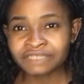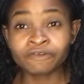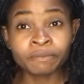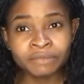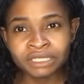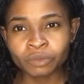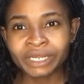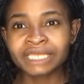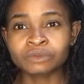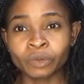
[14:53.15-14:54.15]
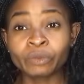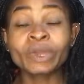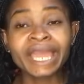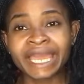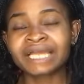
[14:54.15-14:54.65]
For me, where
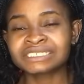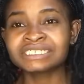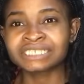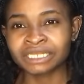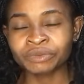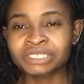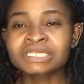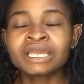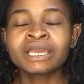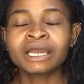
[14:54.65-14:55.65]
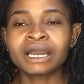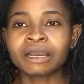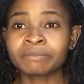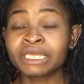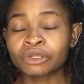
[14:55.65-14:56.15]
I actually generate
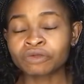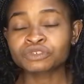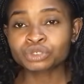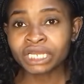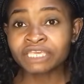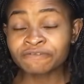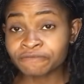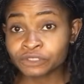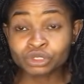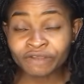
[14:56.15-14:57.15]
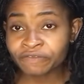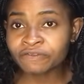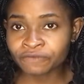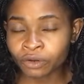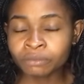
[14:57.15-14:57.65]
a lot of traffic
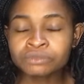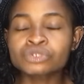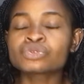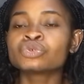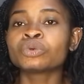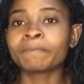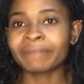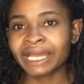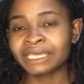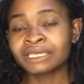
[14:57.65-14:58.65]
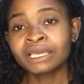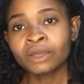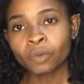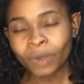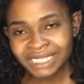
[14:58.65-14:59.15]
from to my
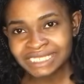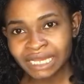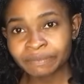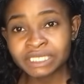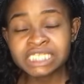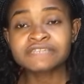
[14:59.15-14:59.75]
WhatsApp is